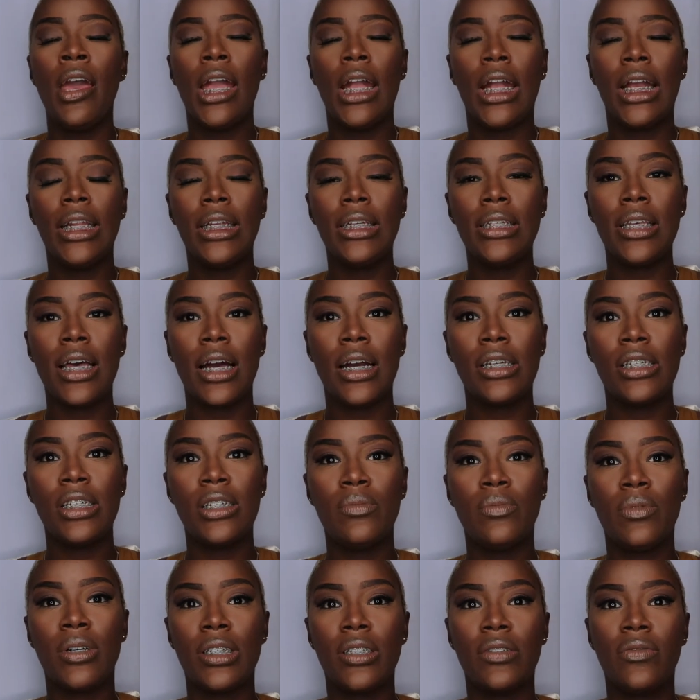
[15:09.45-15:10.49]
Anytime
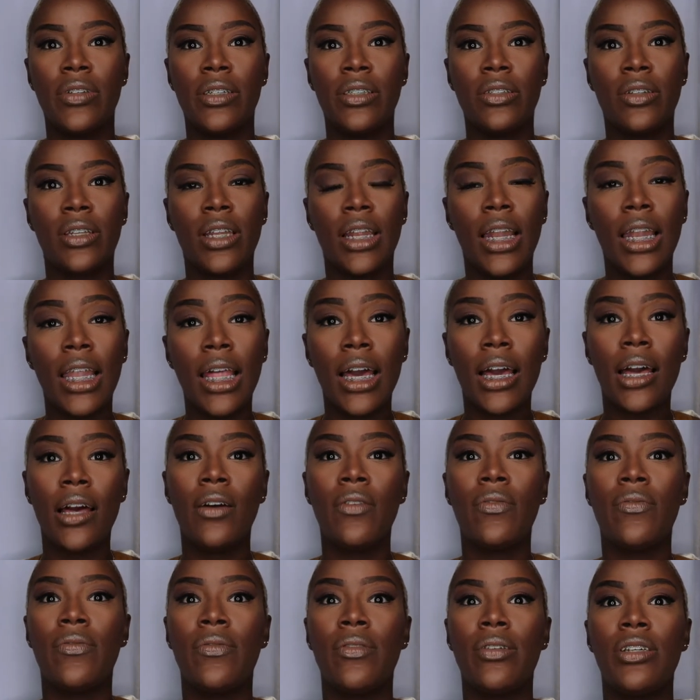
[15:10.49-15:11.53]
she breastfeeds on the
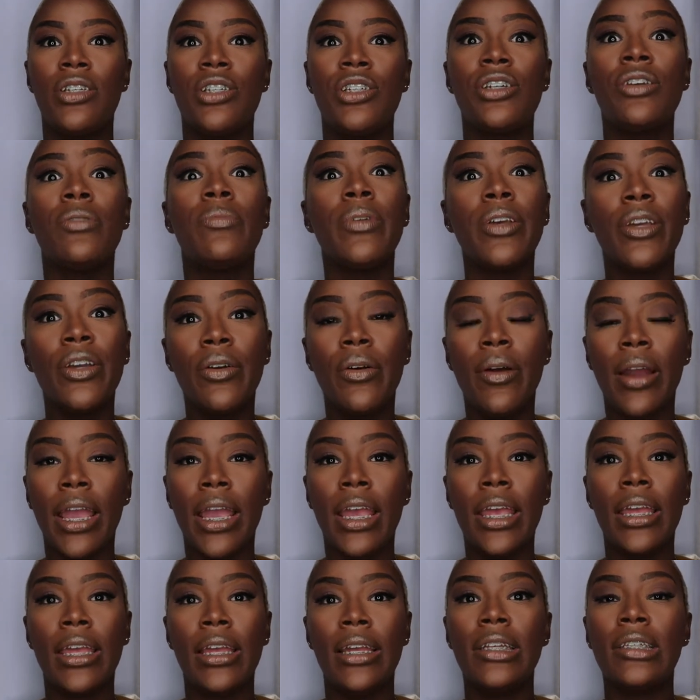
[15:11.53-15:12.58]
left, she'll be
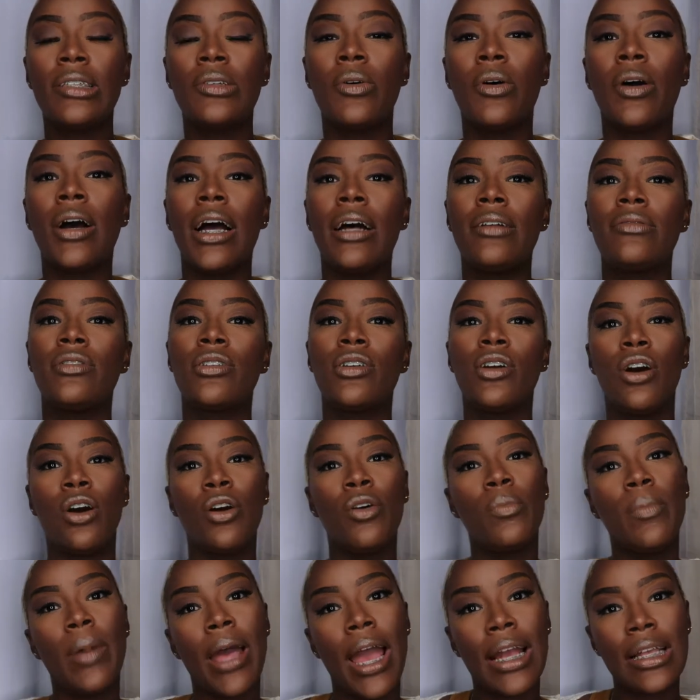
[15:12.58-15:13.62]
cranky. So I have to
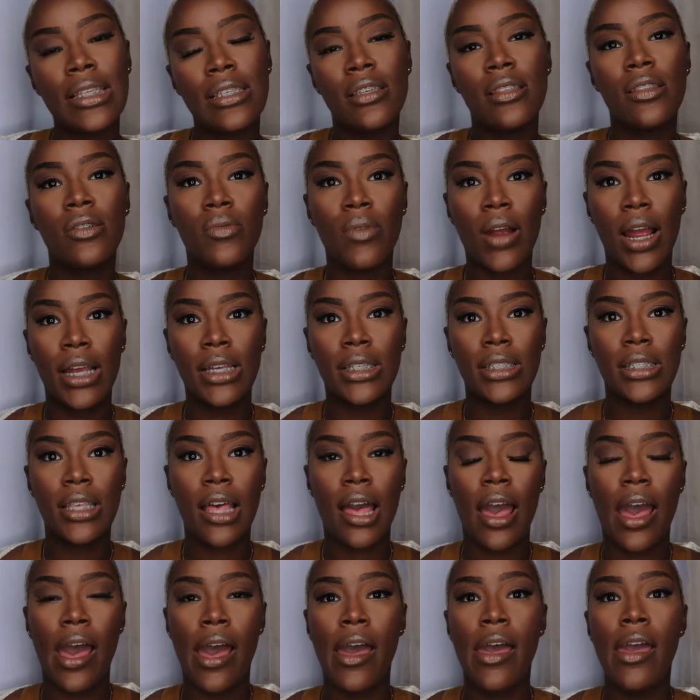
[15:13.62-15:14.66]
go back to the right
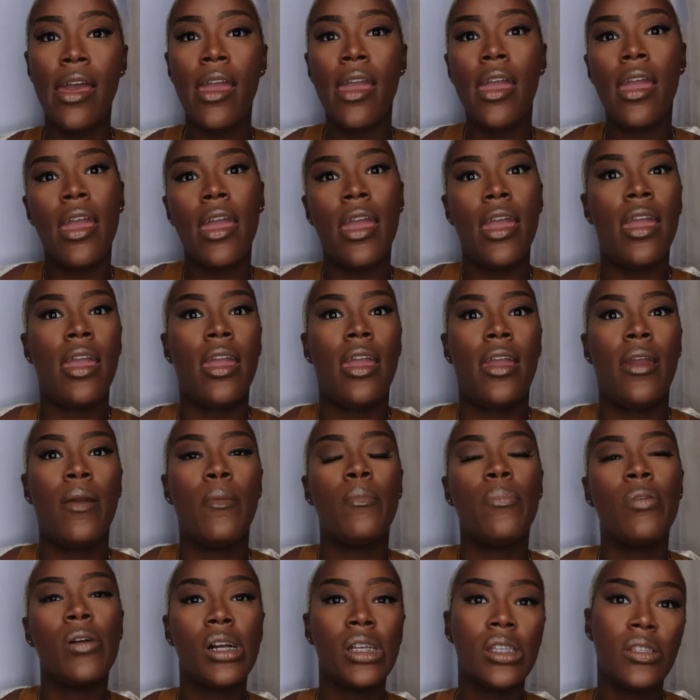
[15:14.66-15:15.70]
side
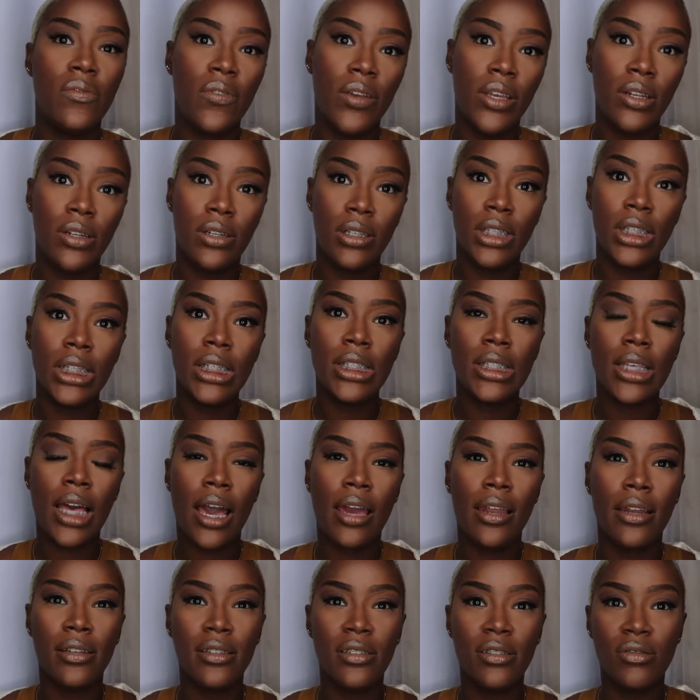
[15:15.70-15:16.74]
and breastfeed on this
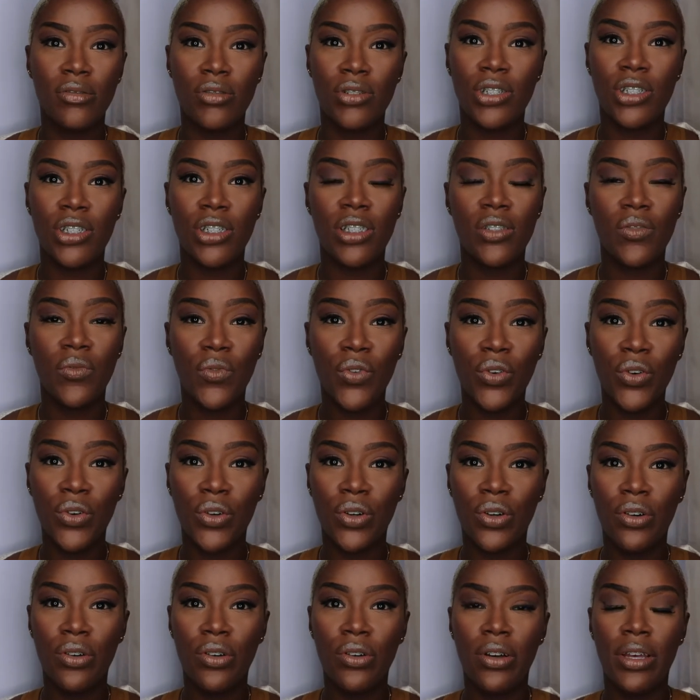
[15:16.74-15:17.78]
side until she's
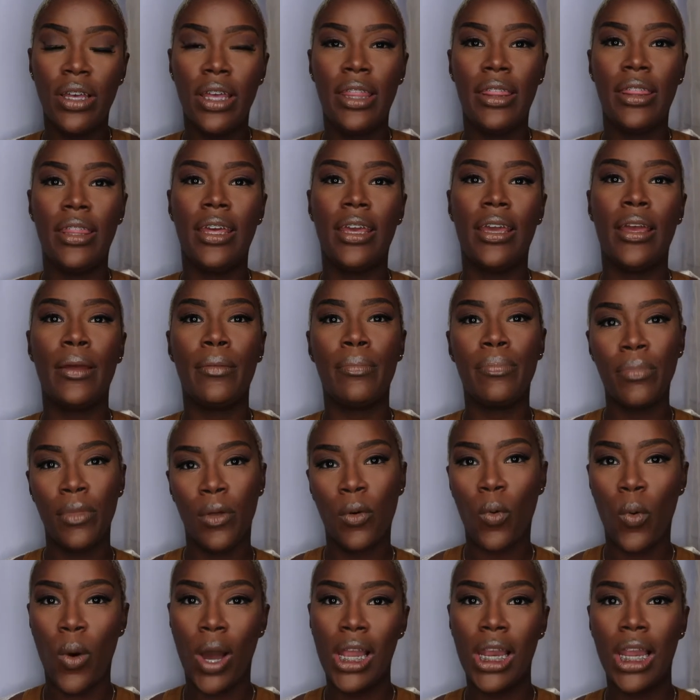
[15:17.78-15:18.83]
full. And then
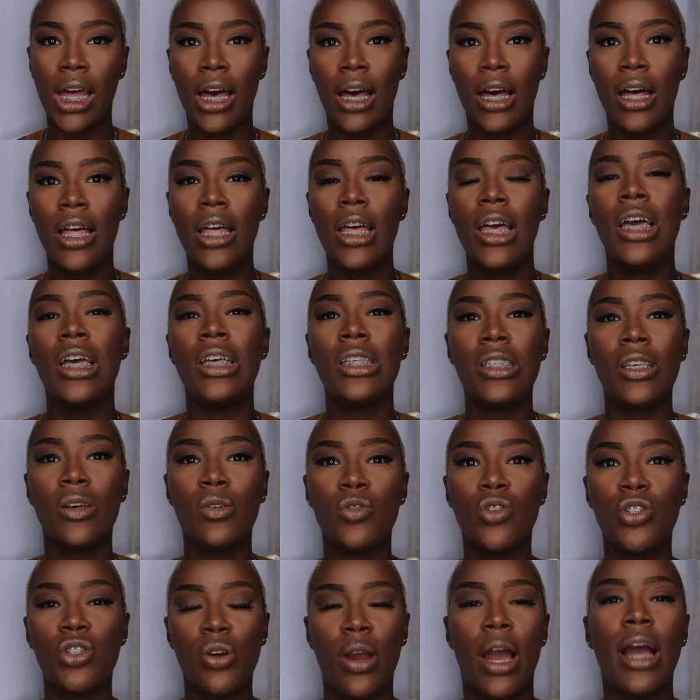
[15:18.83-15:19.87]
voila
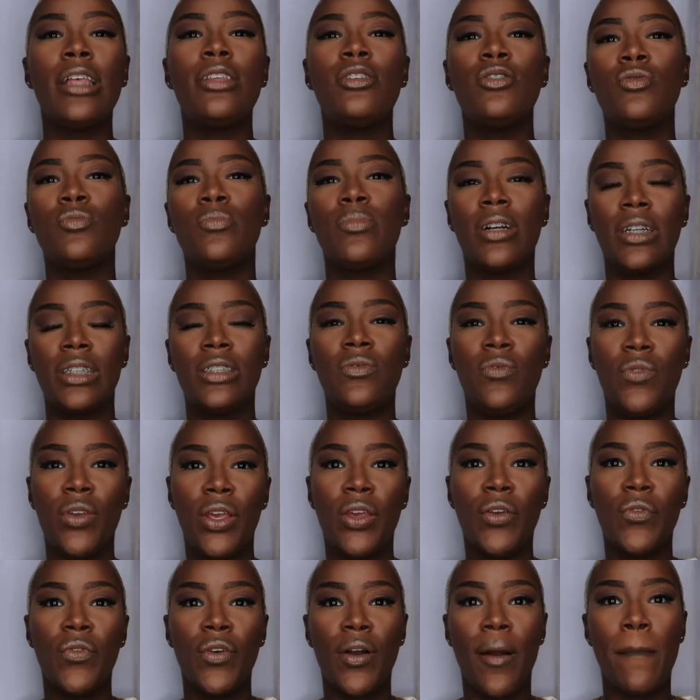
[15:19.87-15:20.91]
so try to
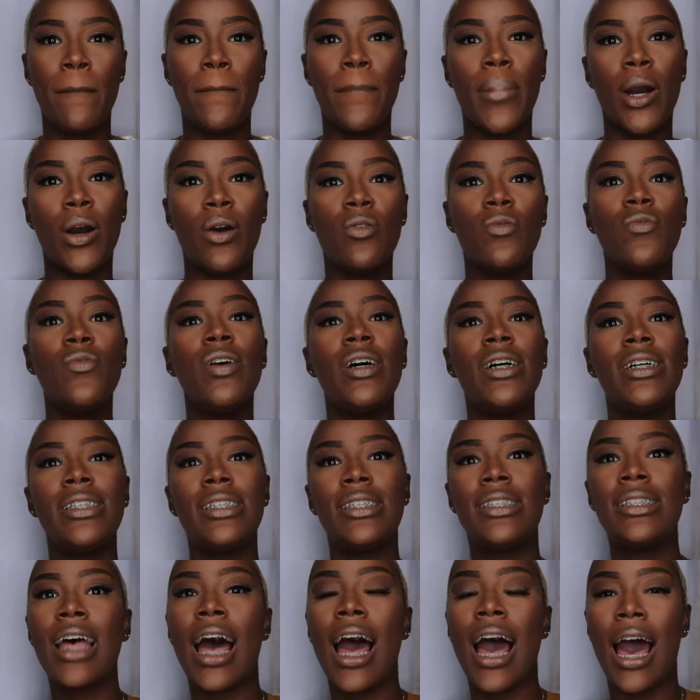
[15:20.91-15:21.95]
breastfeed from both
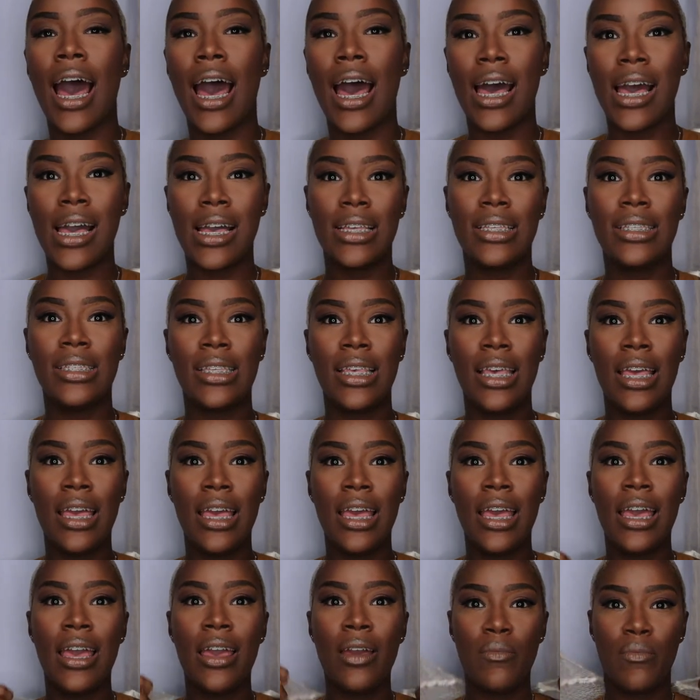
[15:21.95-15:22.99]
sides
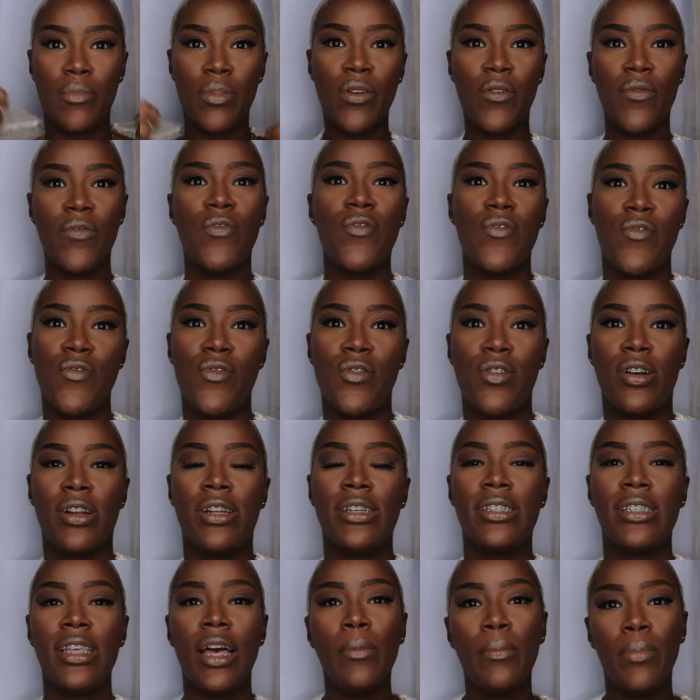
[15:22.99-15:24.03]
before
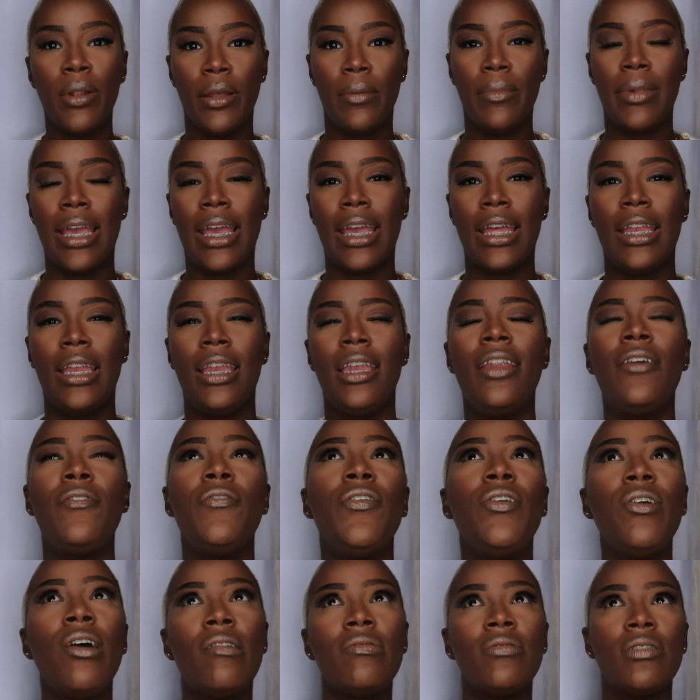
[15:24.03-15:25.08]
supplementing. And if
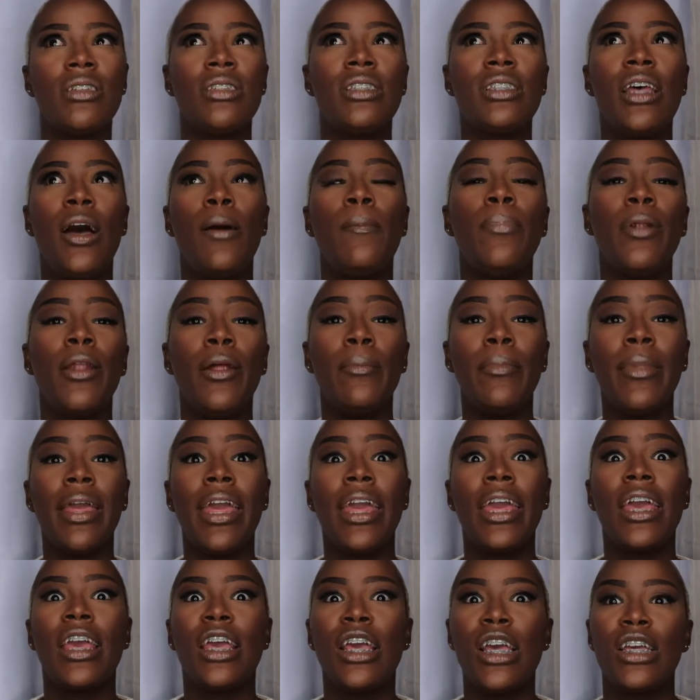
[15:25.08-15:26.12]
you have to
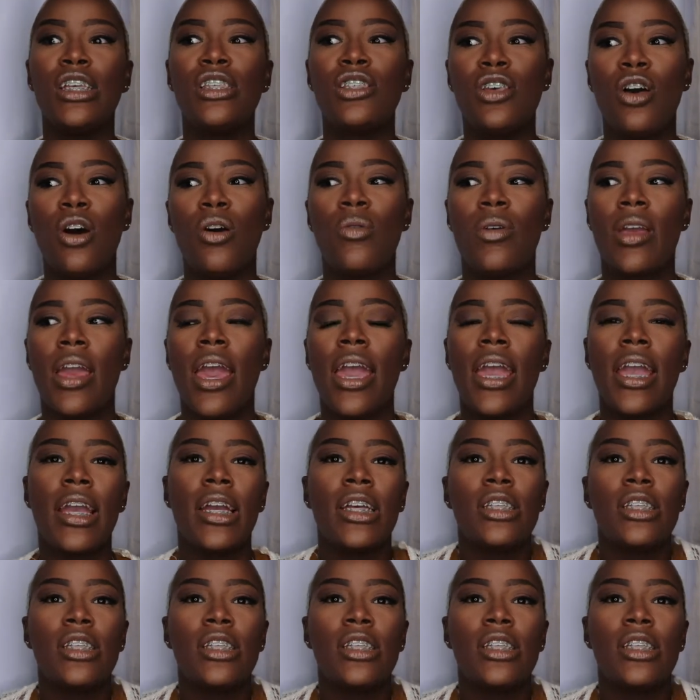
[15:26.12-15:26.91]
supplement, it's okay.